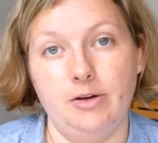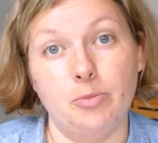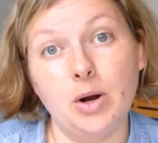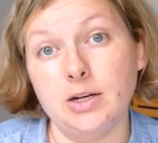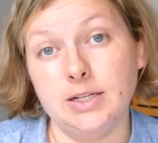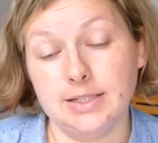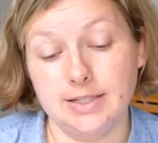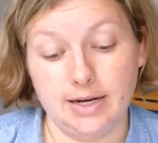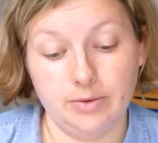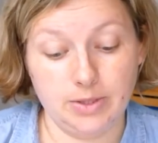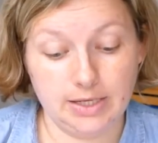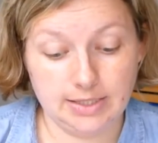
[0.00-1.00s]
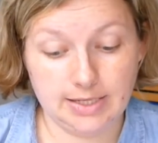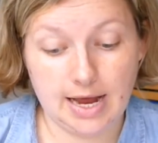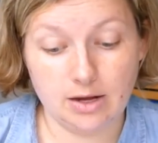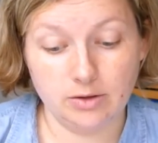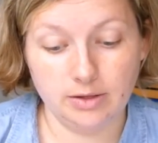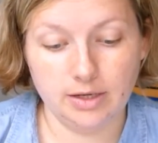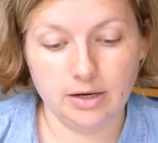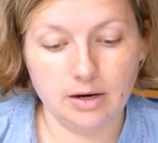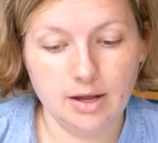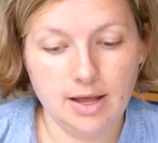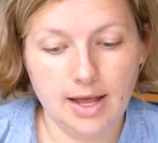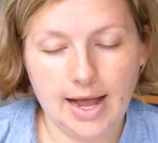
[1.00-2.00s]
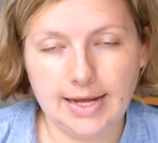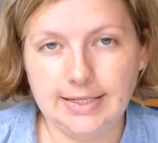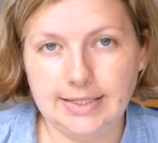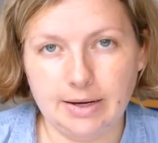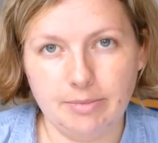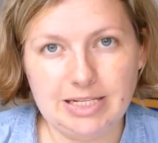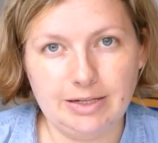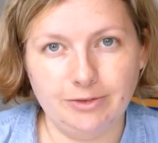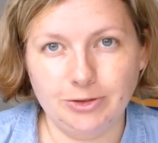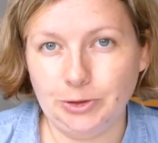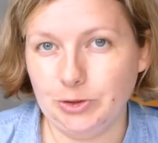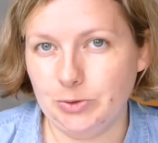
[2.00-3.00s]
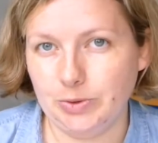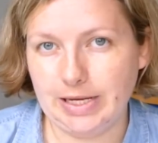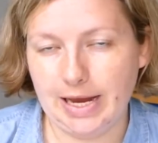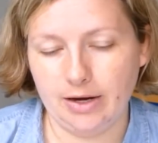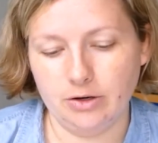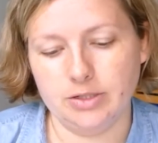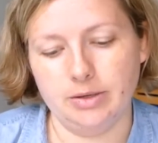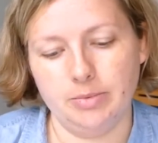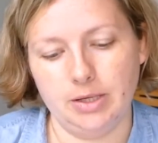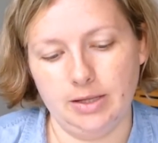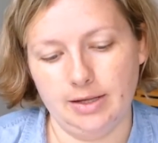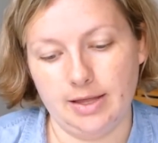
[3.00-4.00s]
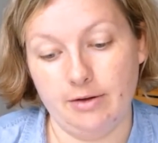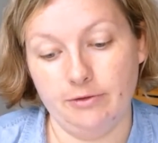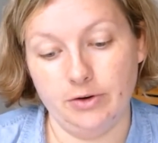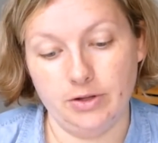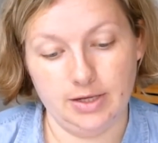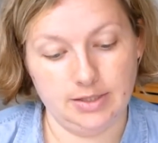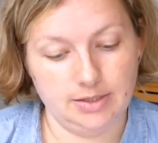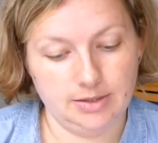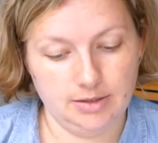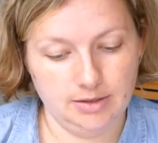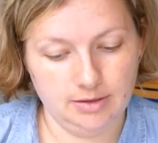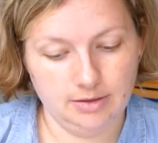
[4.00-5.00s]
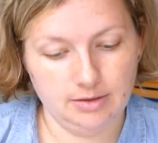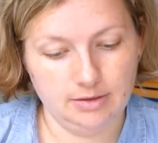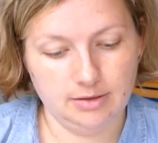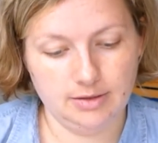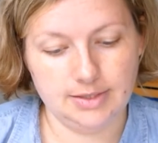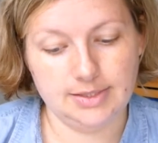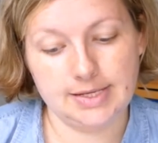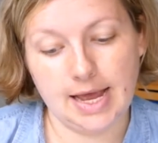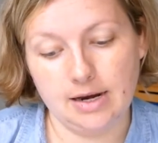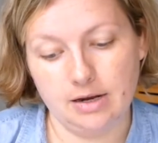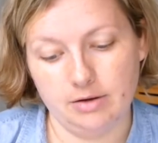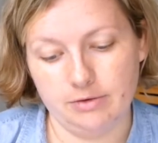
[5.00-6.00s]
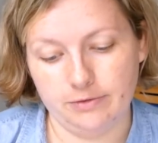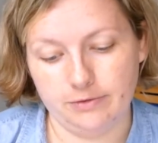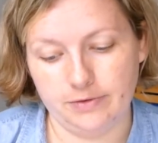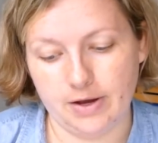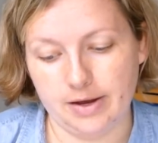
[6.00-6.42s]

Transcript: projects that I would like to tackle in here. I need to get myself a little duotang or something like that for this set of